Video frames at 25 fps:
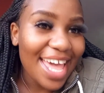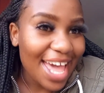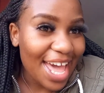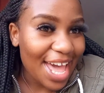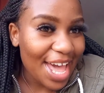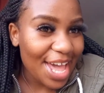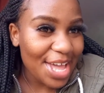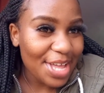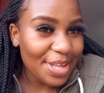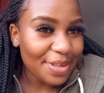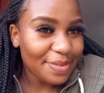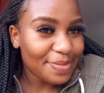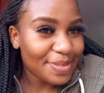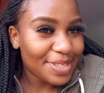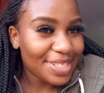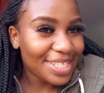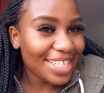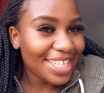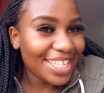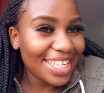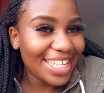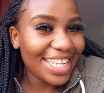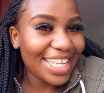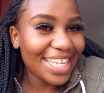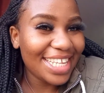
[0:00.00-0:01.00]
I am
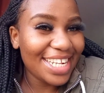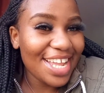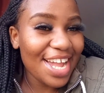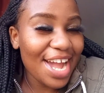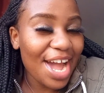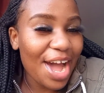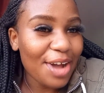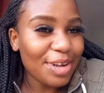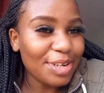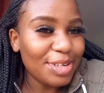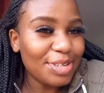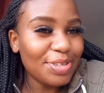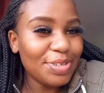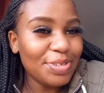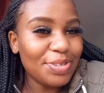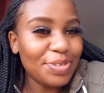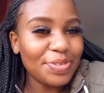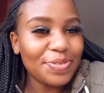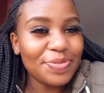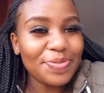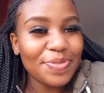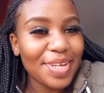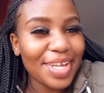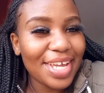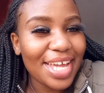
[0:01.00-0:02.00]
still learning how to
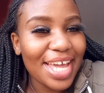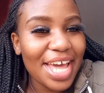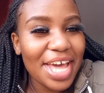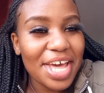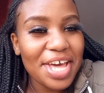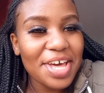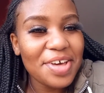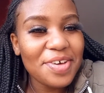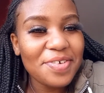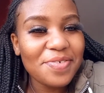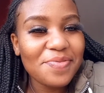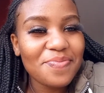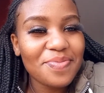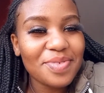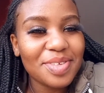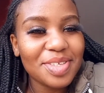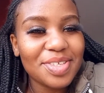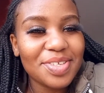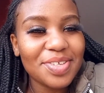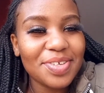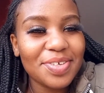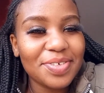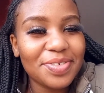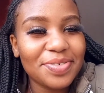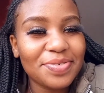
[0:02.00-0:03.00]
do makeup,
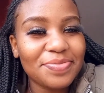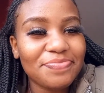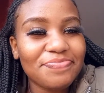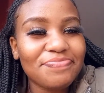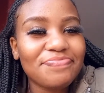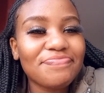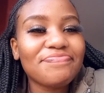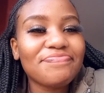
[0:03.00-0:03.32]
so